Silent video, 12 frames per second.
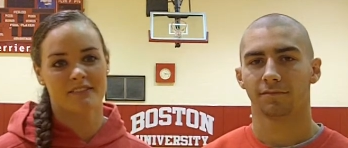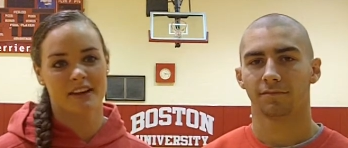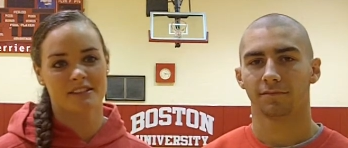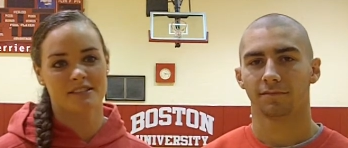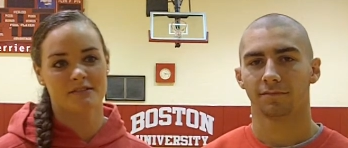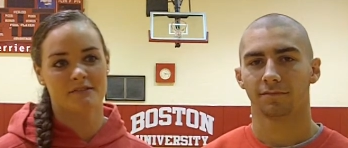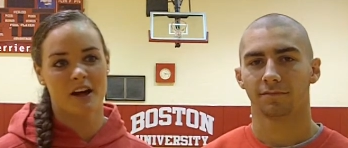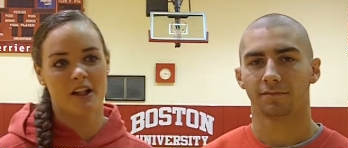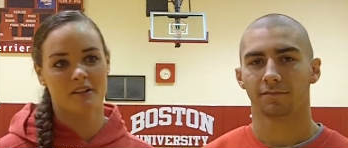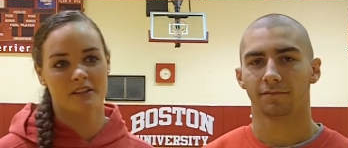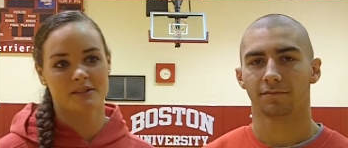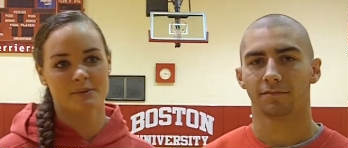Speaker 1: events to
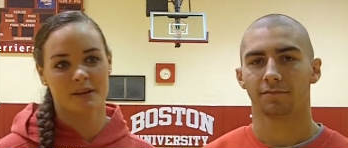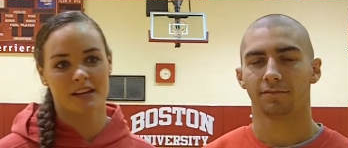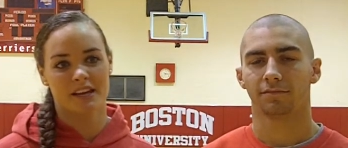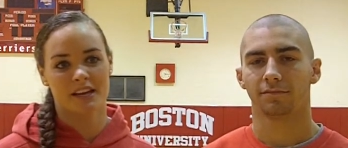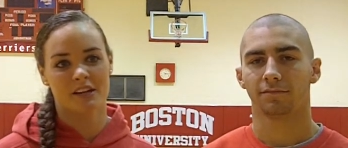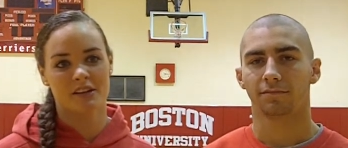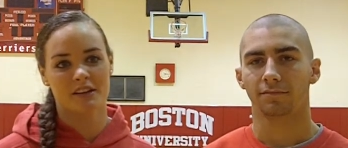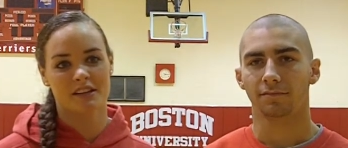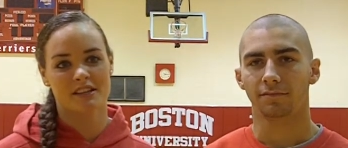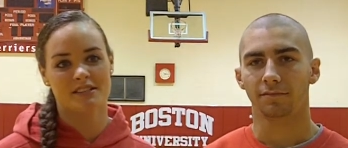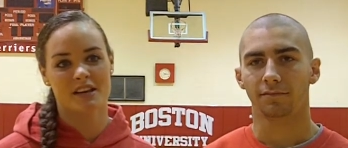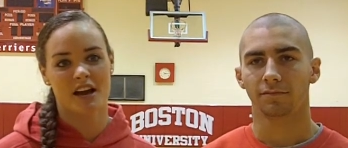follow this week,
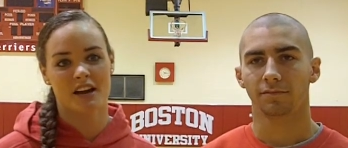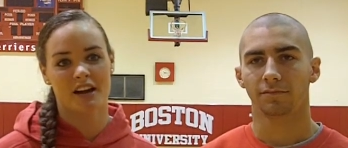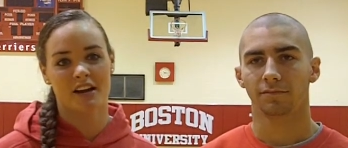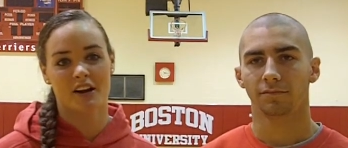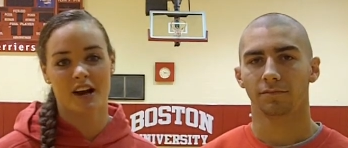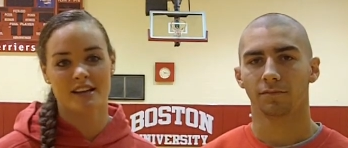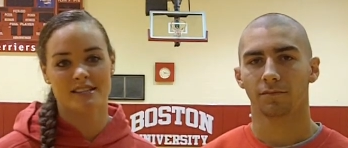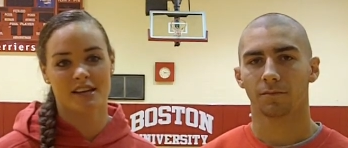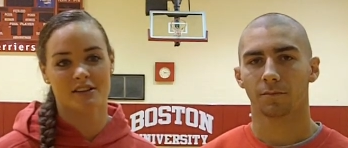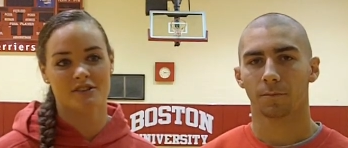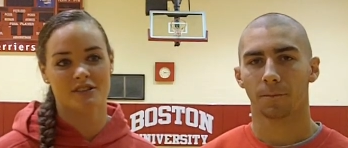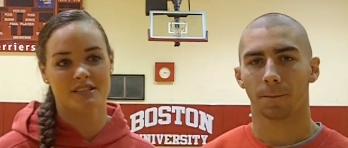including the soccer and cross
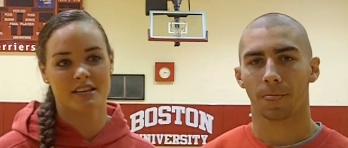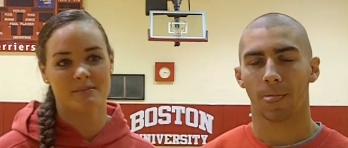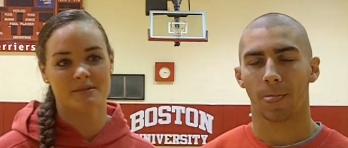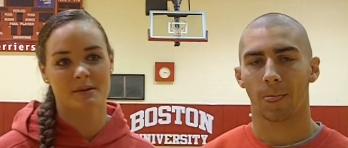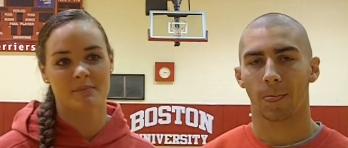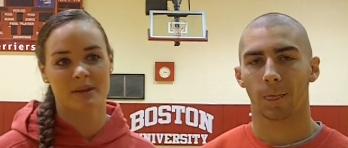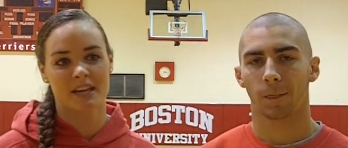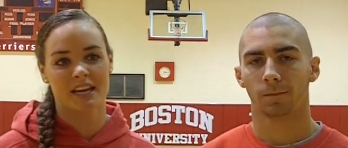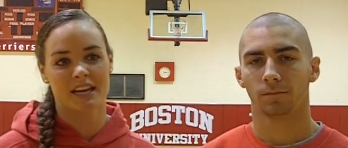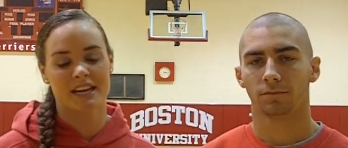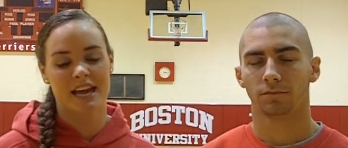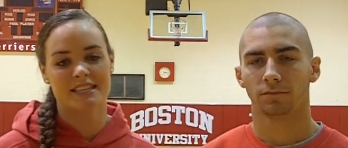country teams
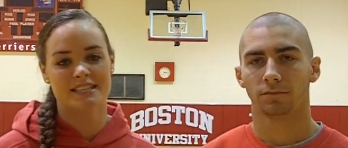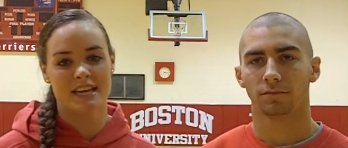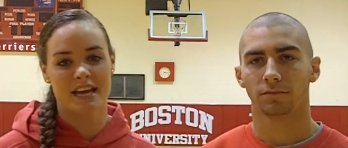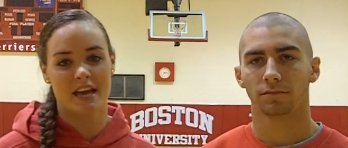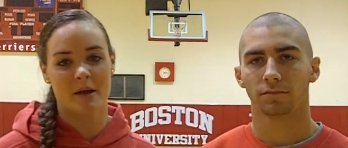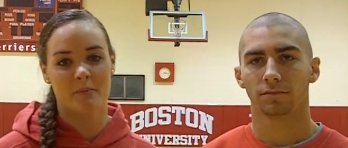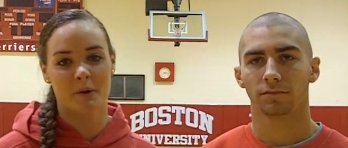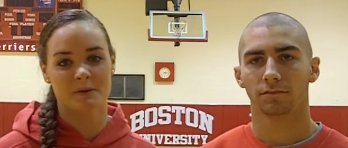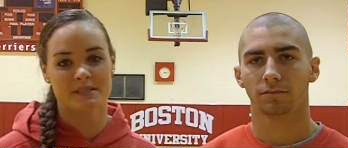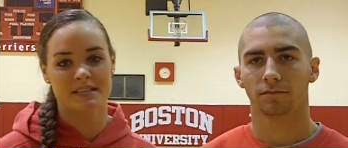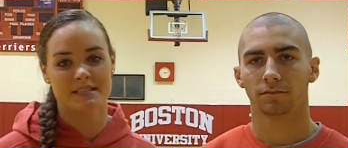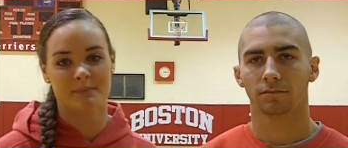competing in NCAA
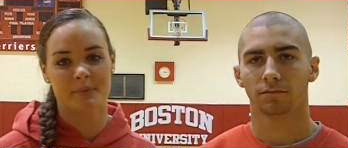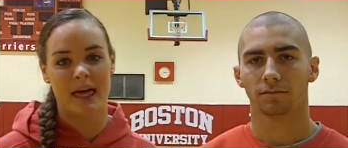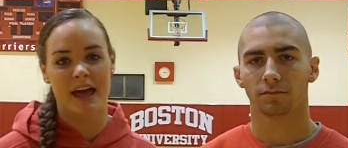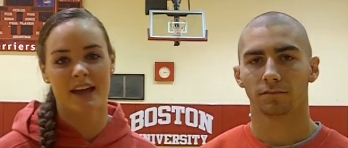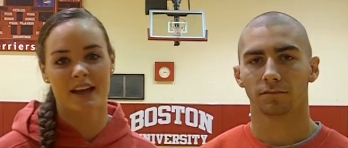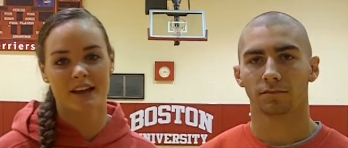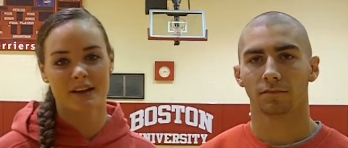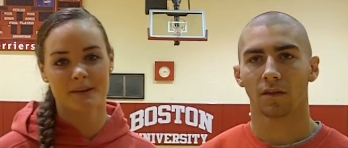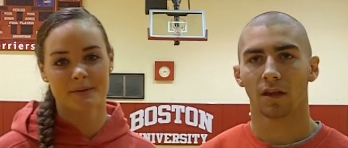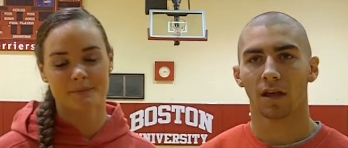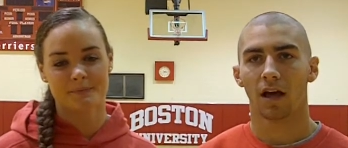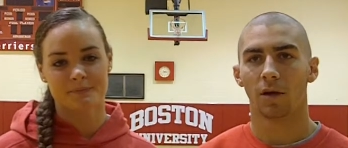postseason play.
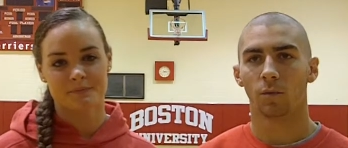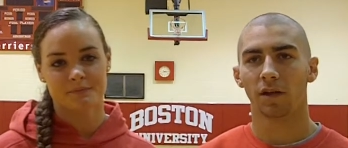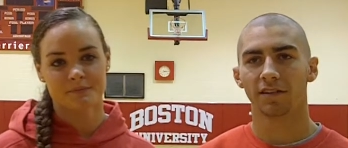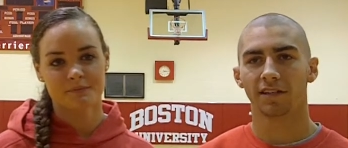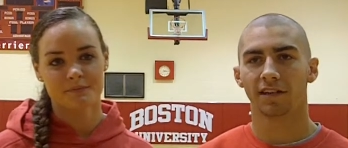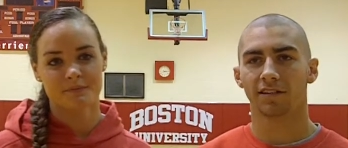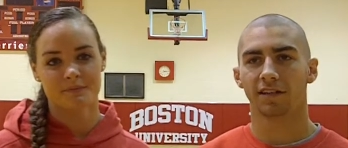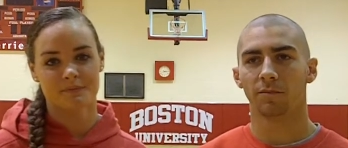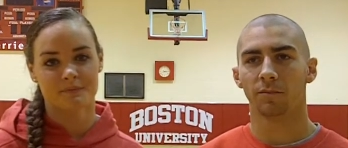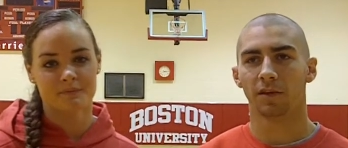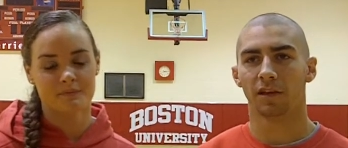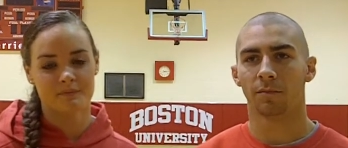
Speaker 2: On Wednesday at
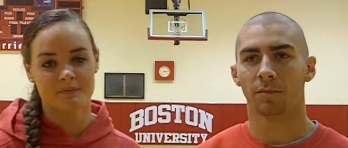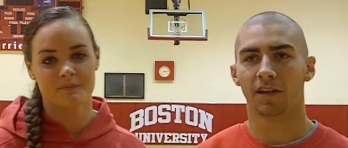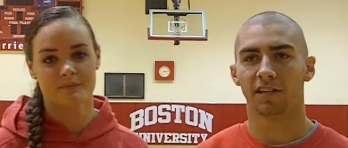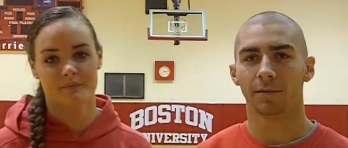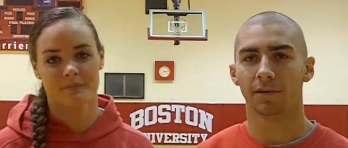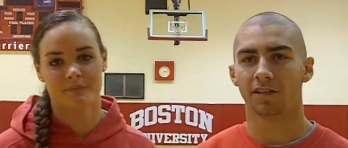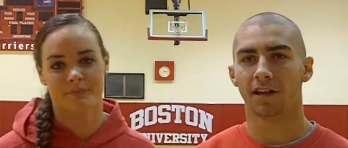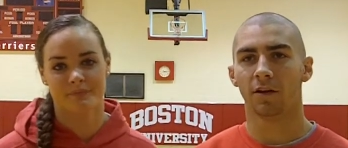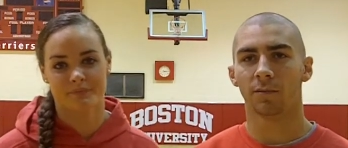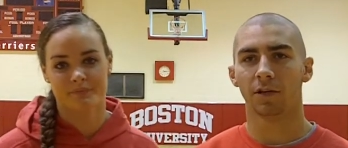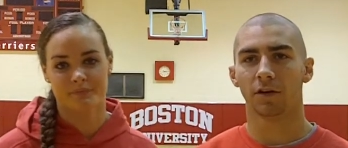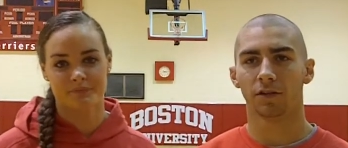7 p.m., my teammates and I
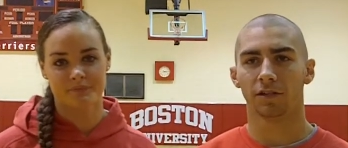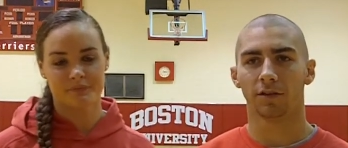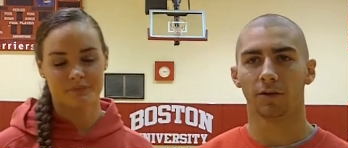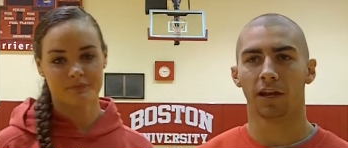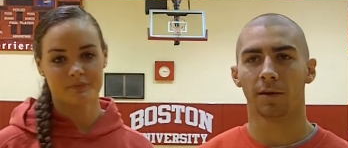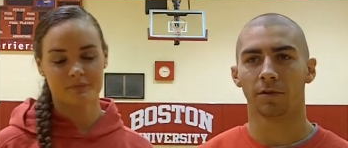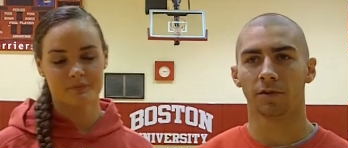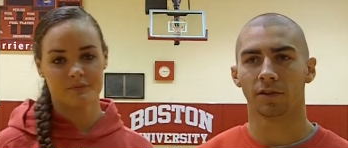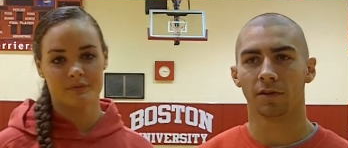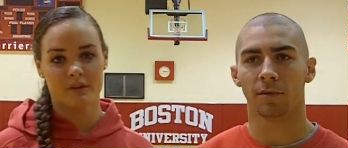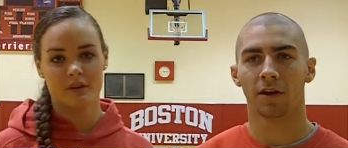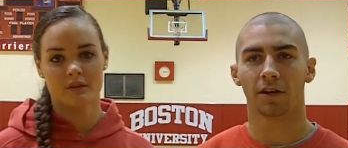will be hosting New Hampshire in
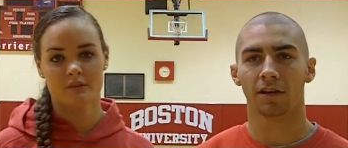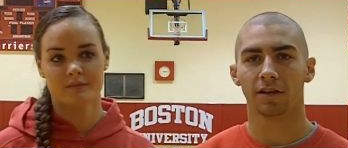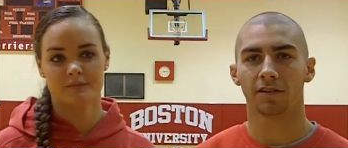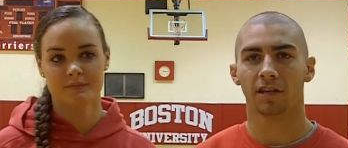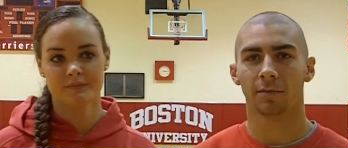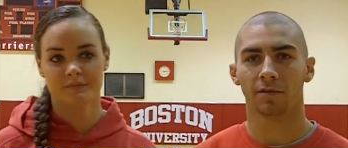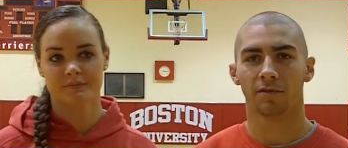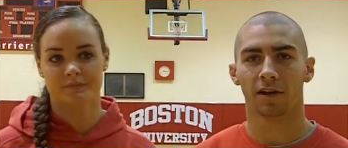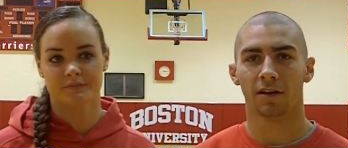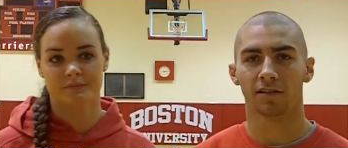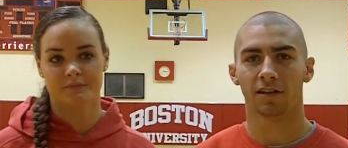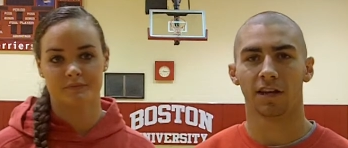the America East
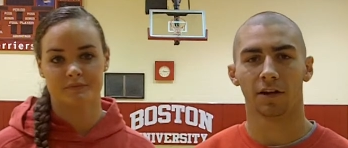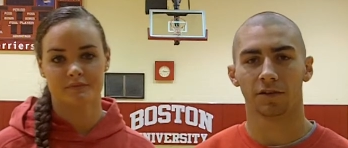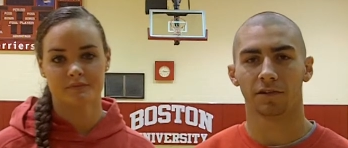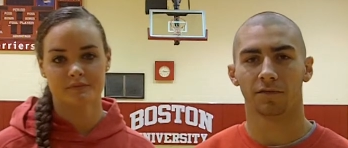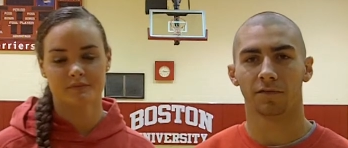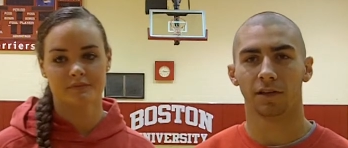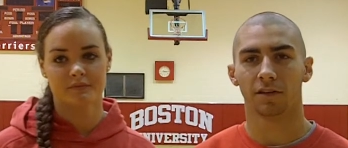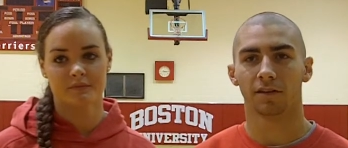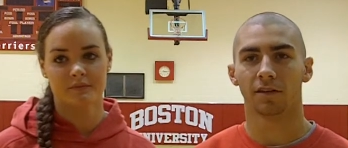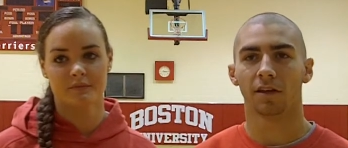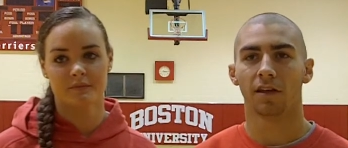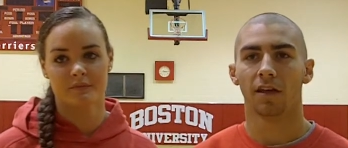semifinals at Nickerson Field.
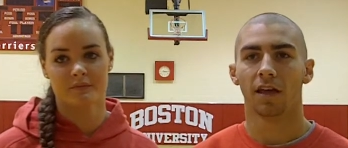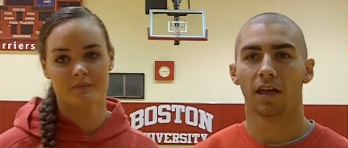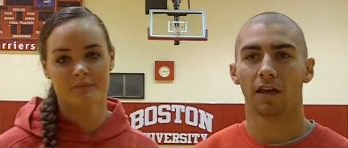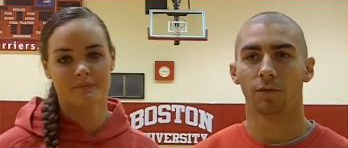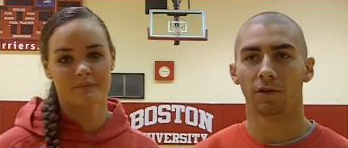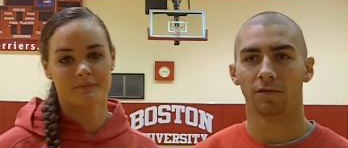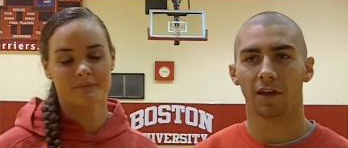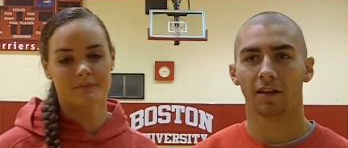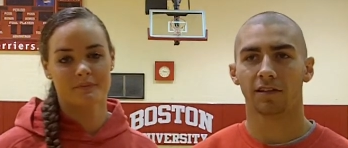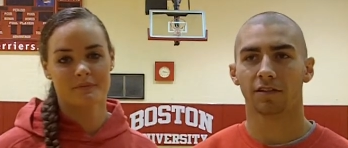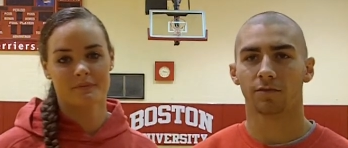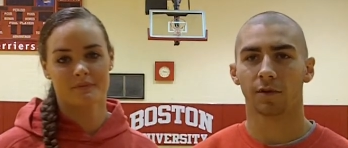If we advance as